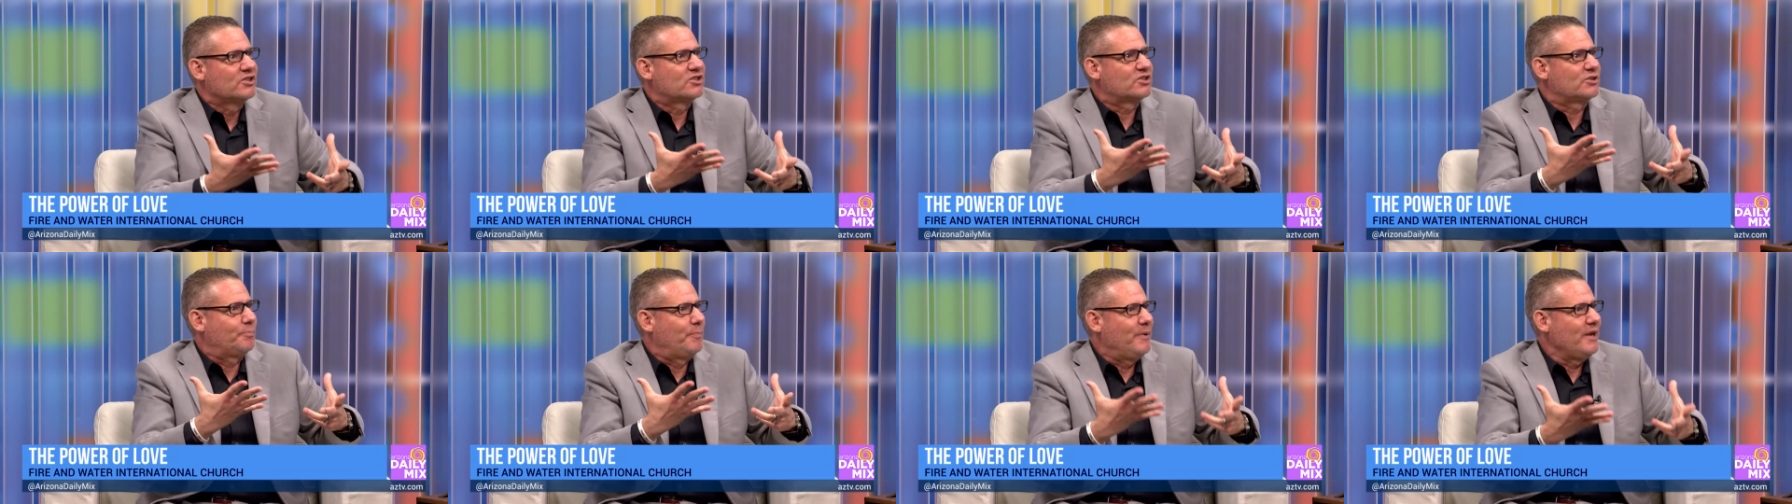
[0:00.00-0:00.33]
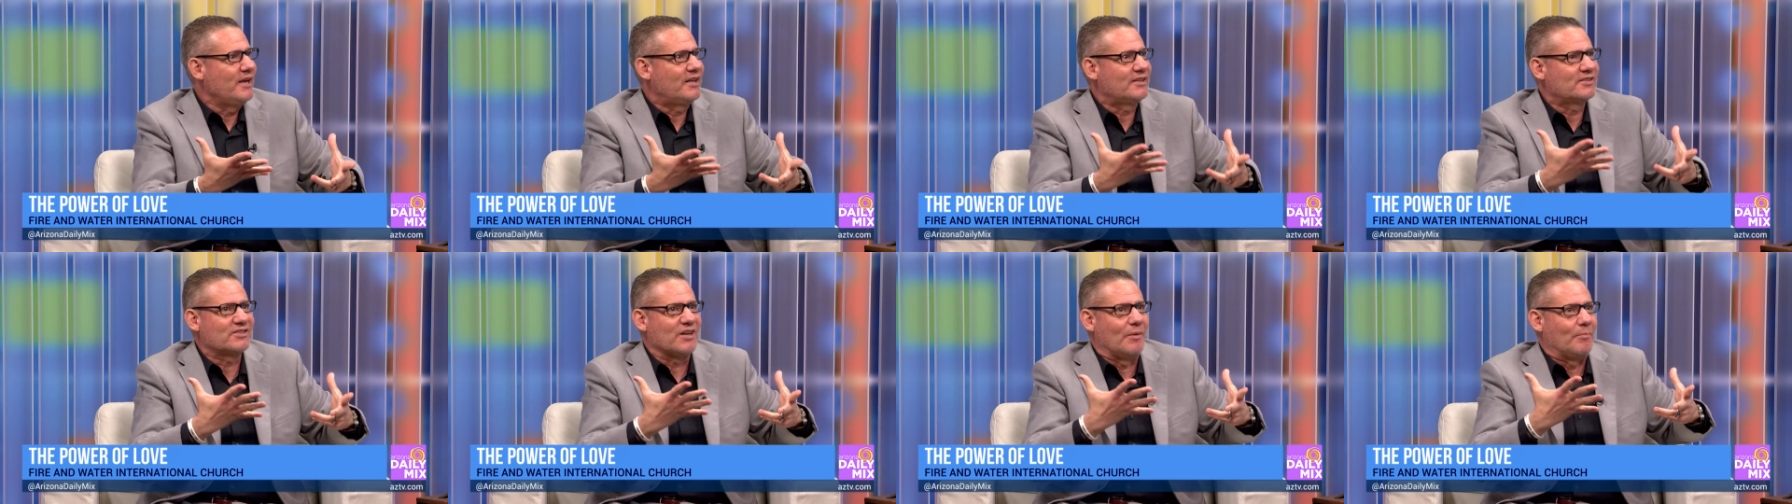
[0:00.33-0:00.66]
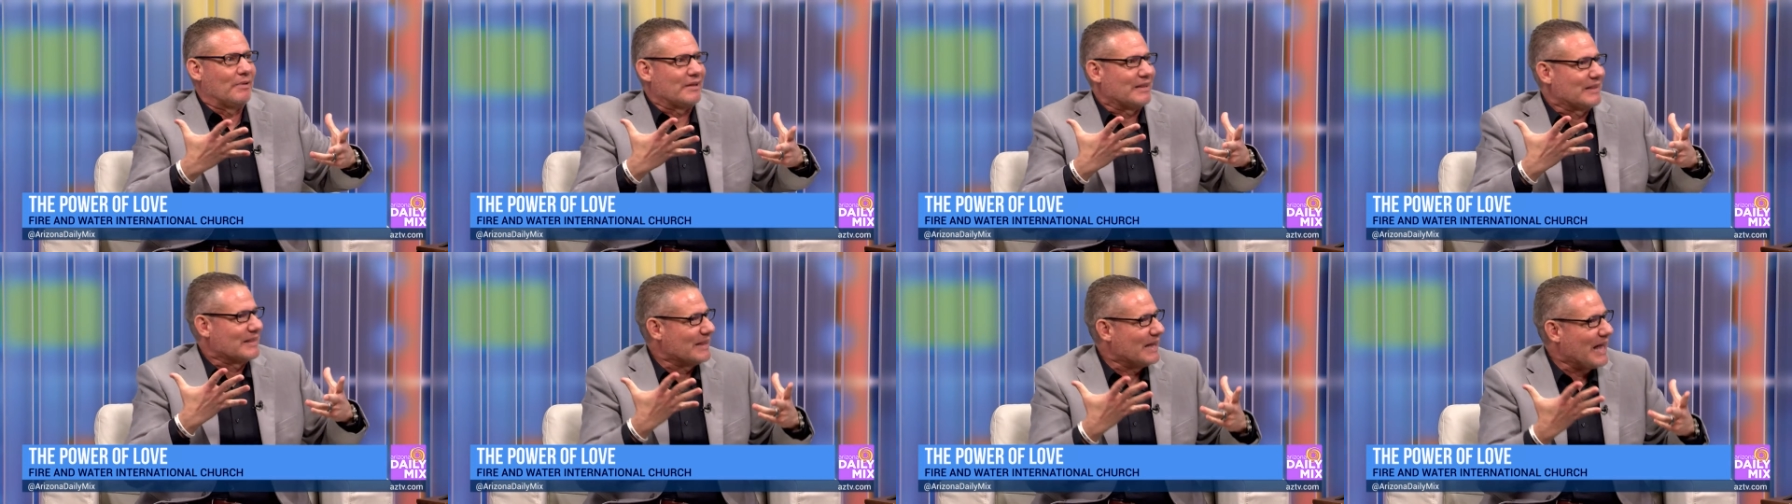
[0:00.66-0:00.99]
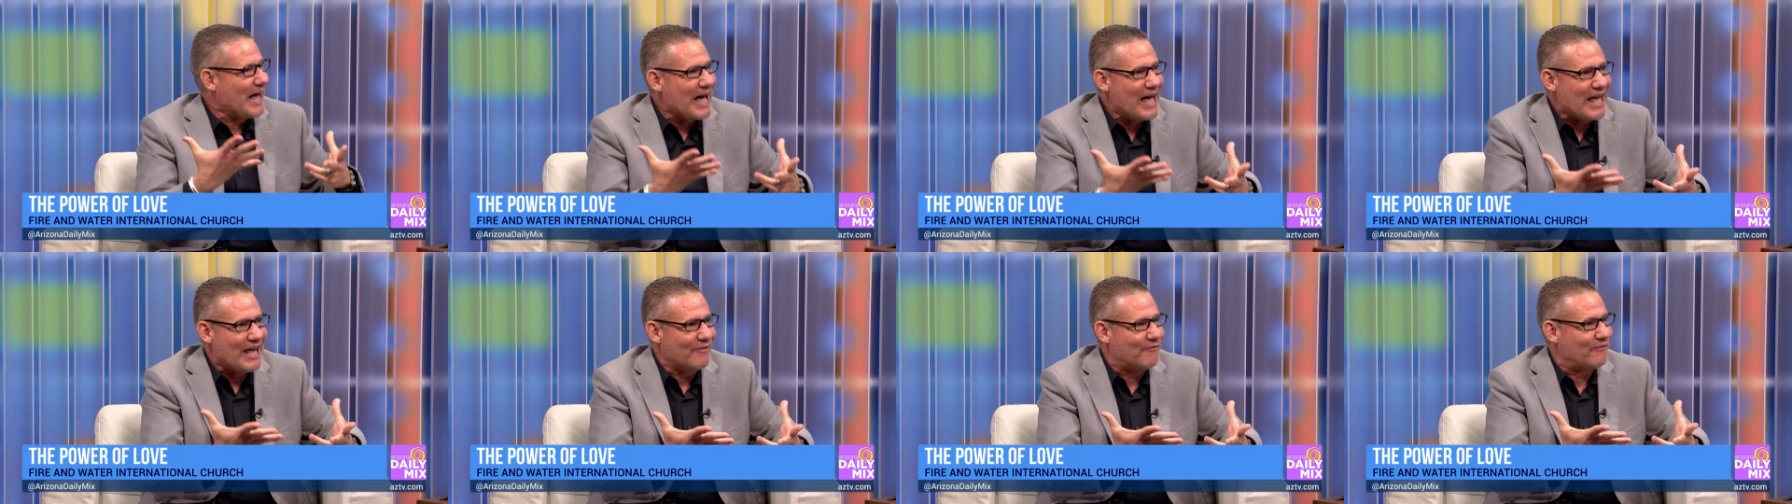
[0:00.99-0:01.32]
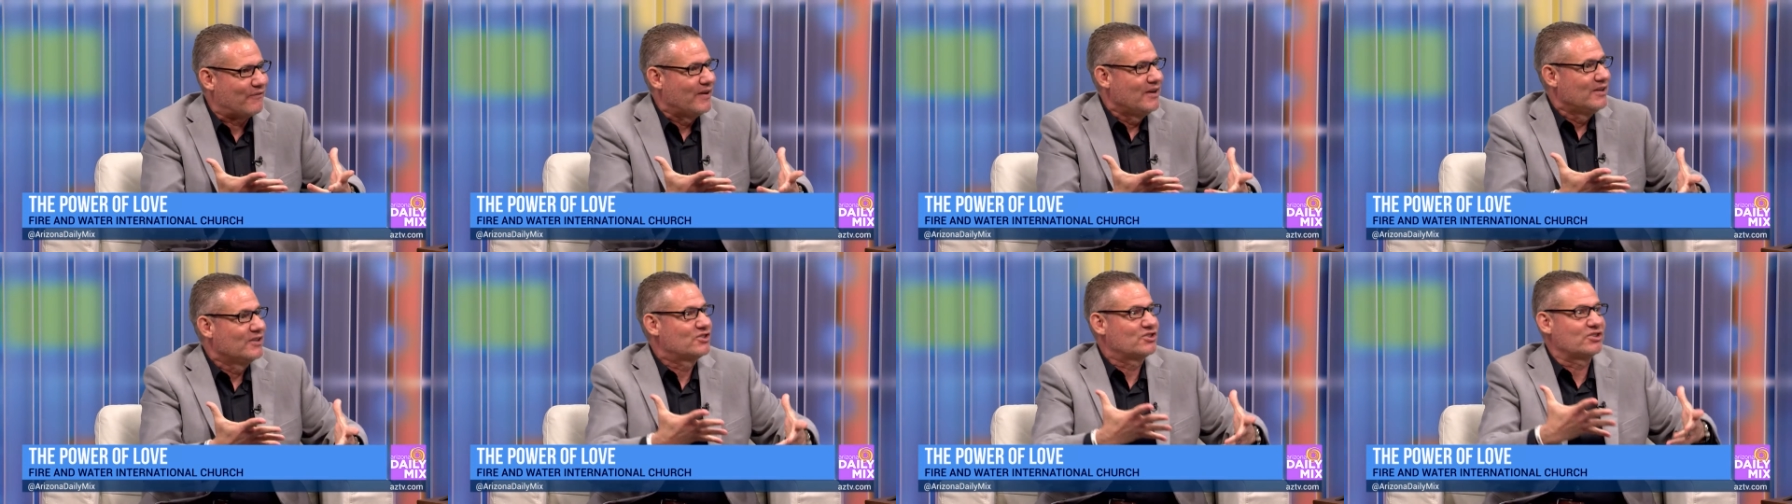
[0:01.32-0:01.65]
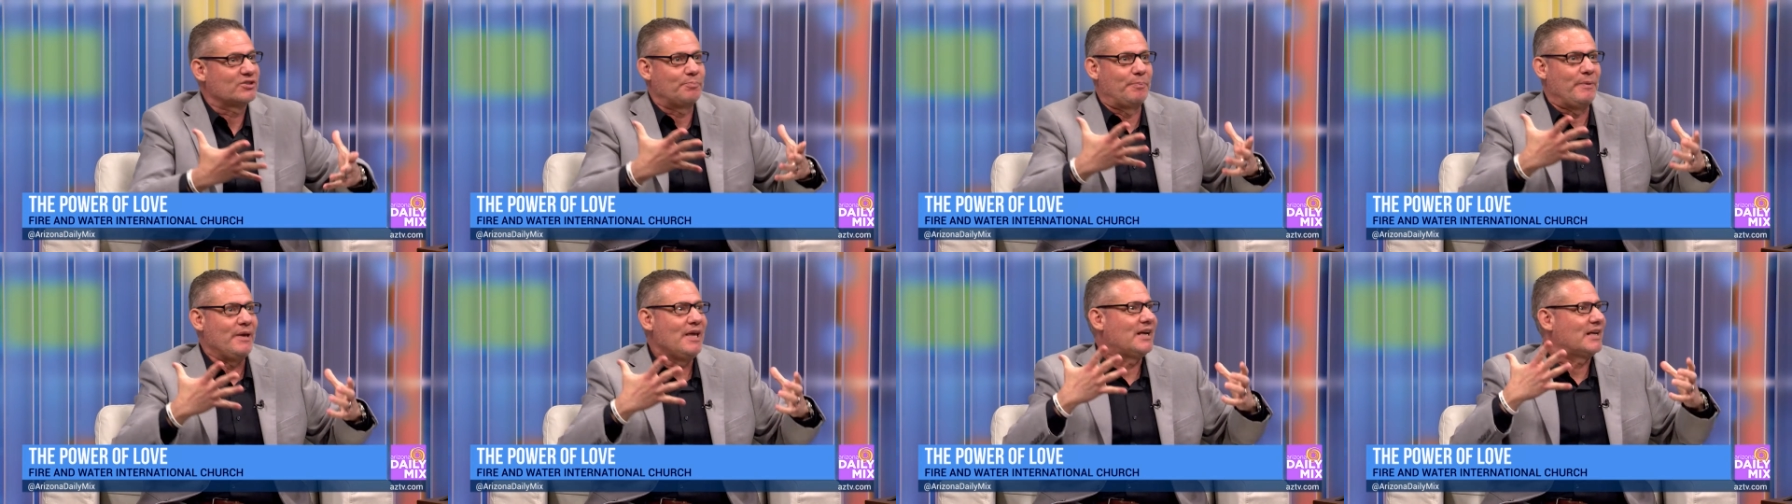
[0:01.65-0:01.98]
Speak some life.
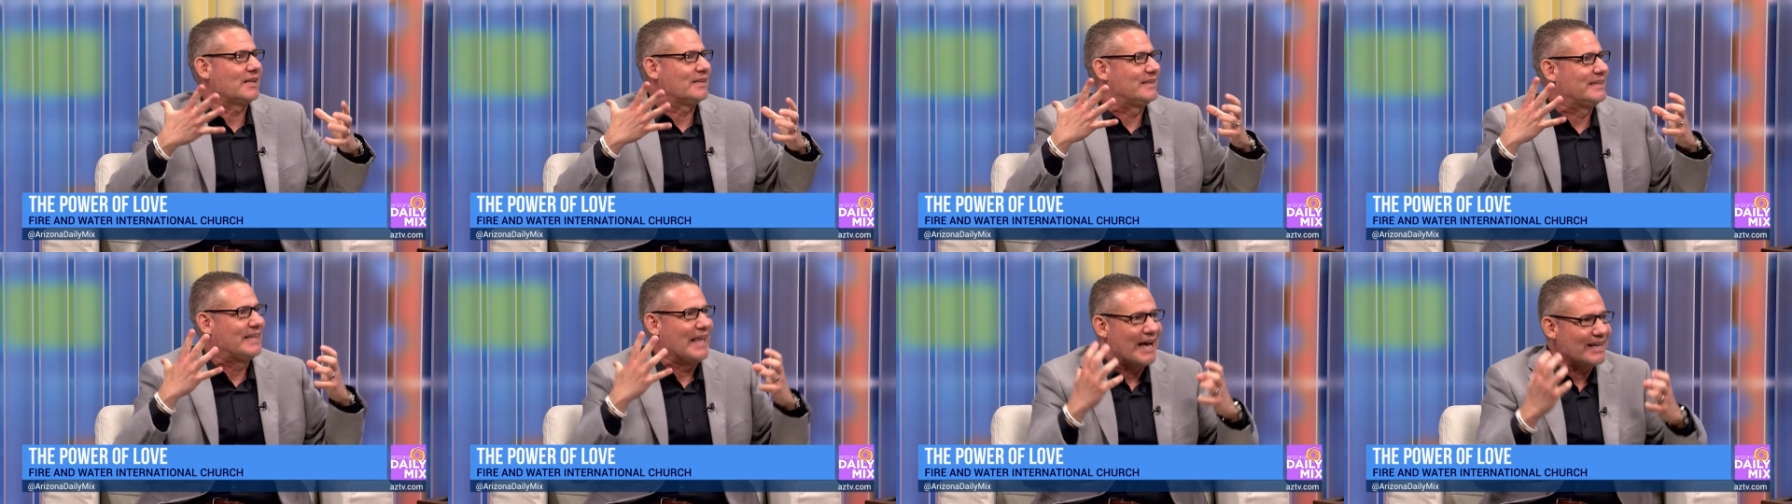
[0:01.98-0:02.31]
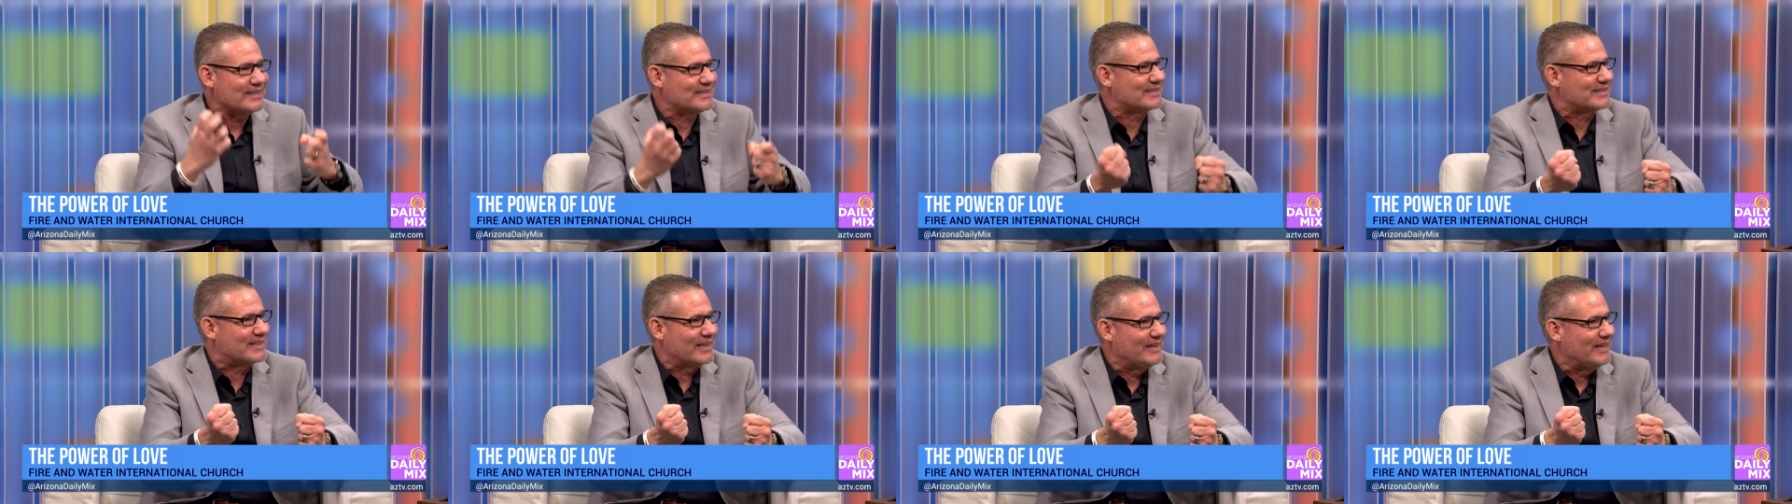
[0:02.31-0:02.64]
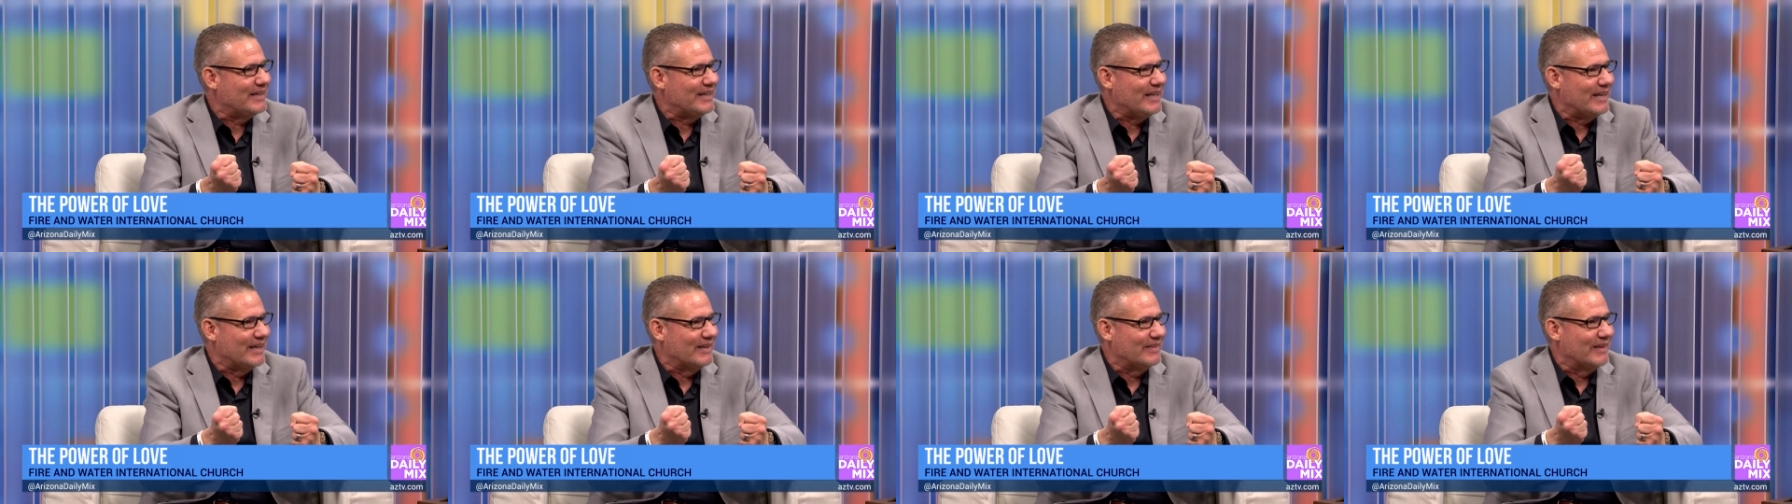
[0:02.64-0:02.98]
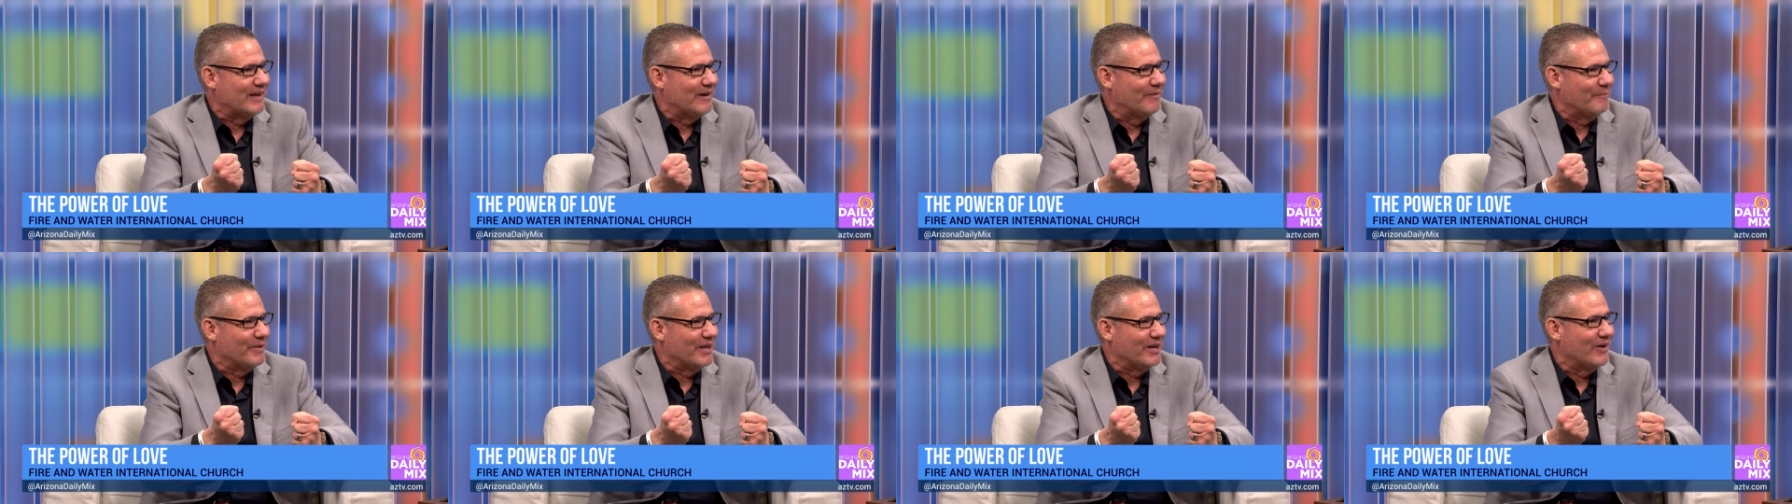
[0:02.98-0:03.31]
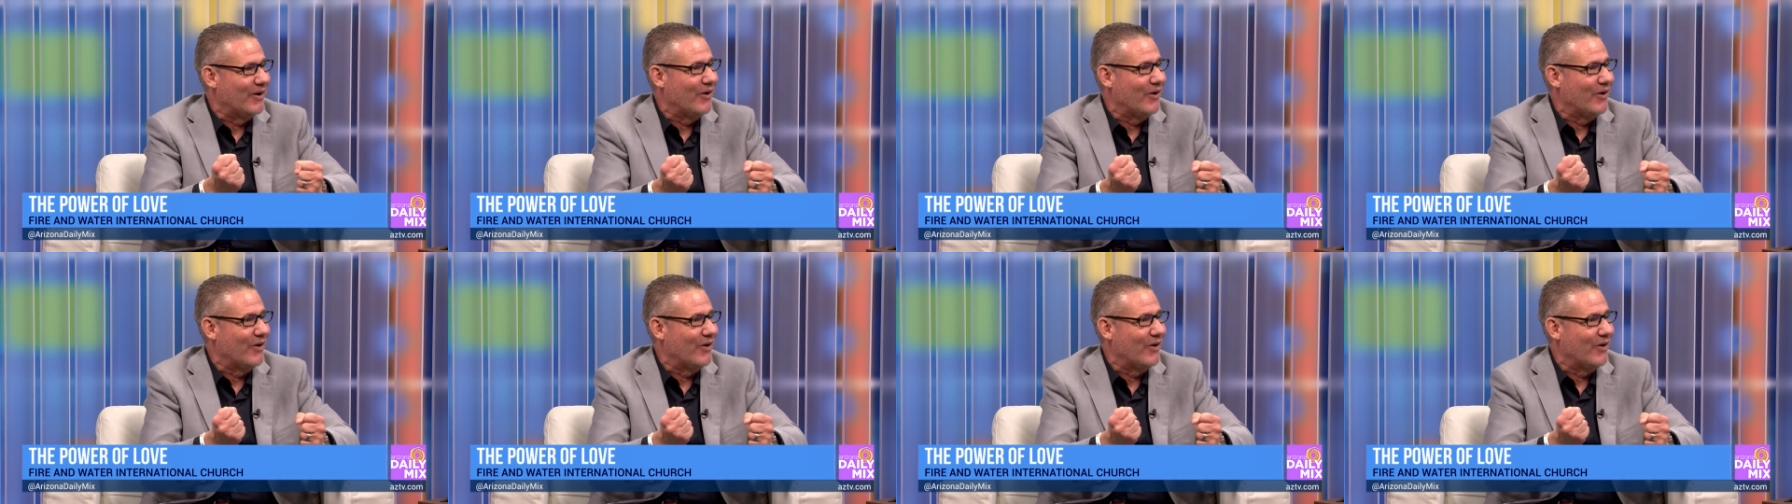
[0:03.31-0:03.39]
Speak destiny in them.